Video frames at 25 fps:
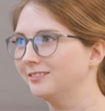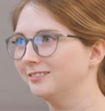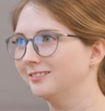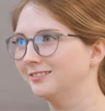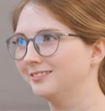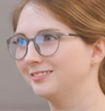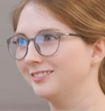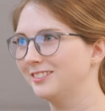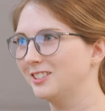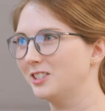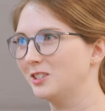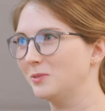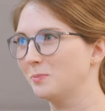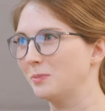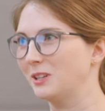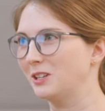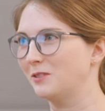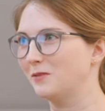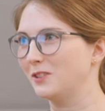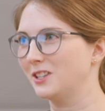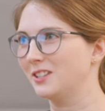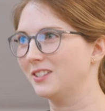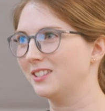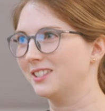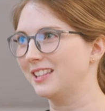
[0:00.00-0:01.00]
Yeah, I just it's drink
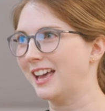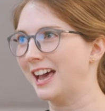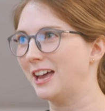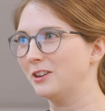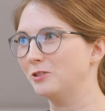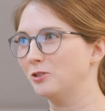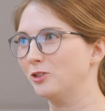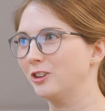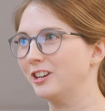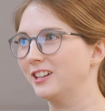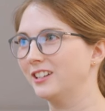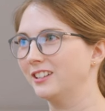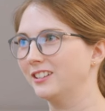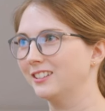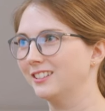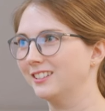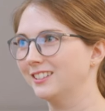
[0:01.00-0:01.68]
black coffee. sad now. drink.